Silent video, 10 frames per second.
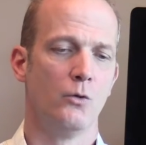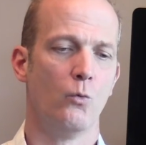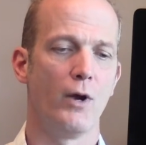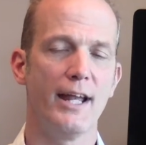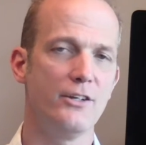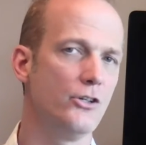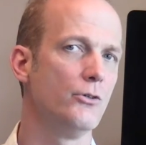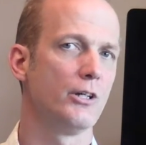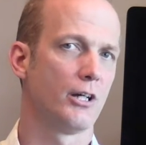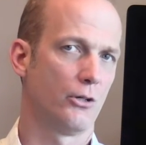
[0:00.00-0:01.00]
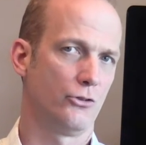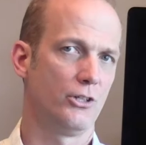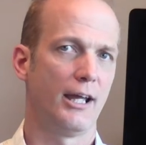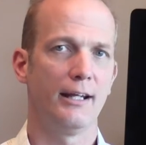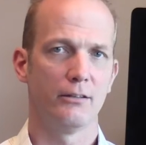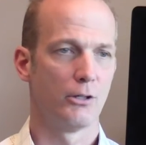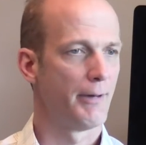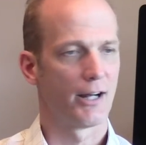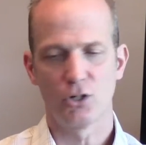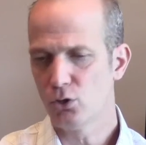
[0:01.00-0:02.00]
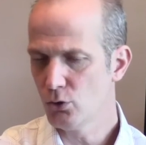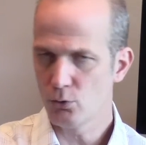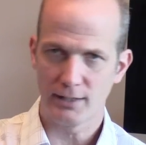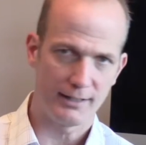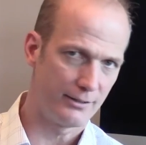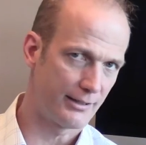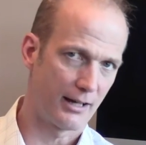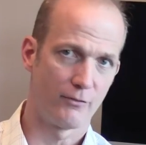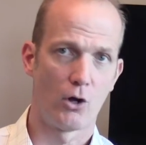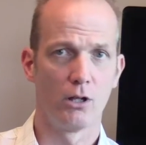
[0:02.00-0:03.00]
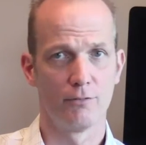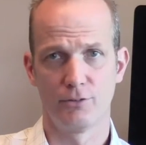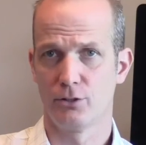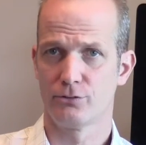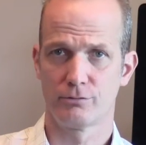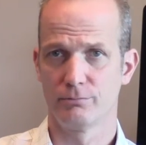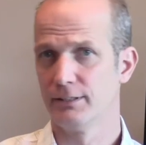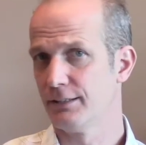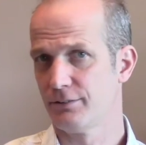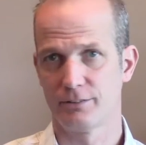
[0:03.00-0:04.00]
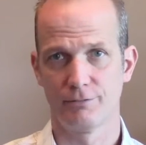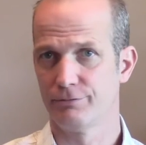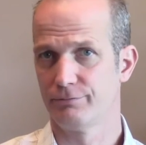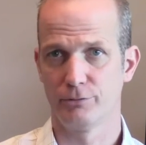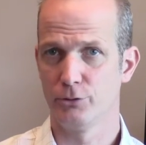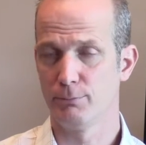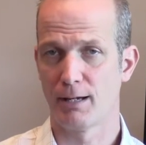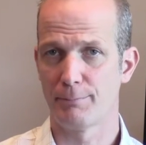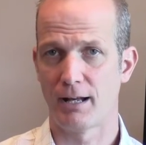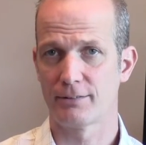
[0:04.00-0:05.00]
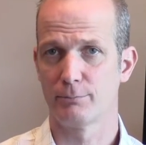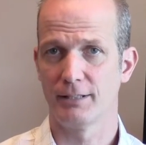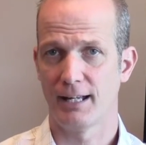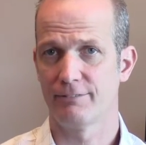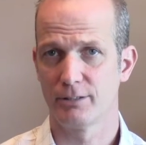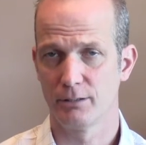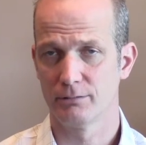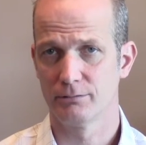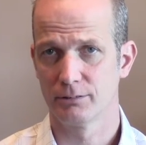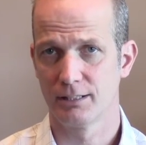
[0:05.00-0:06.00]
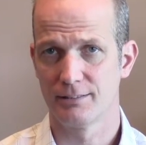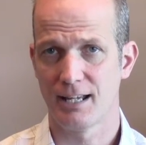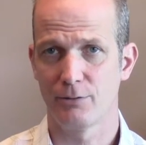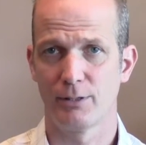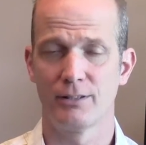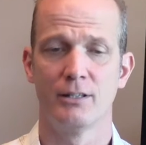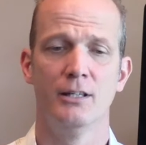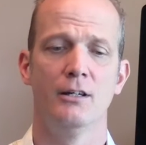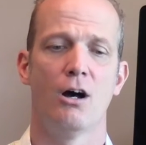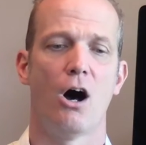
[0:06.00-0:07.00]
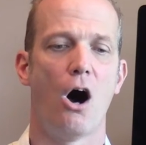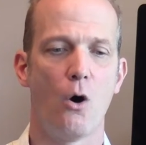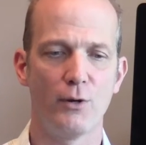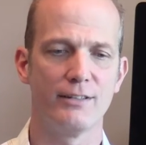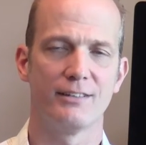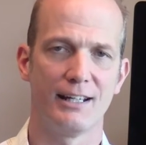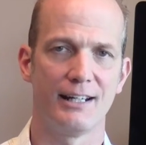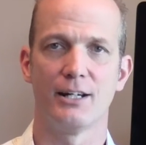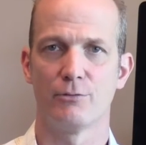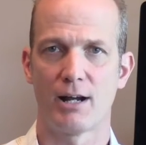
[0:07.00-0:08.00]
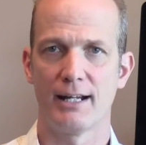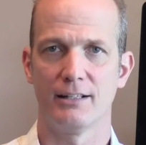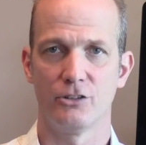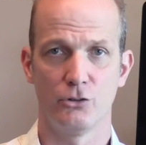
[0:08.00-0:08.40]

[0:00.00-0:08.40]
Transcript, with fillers: When you negotiate, no matter who it is out of all of those lists of who you might possibly have to contend with, always get it in writing.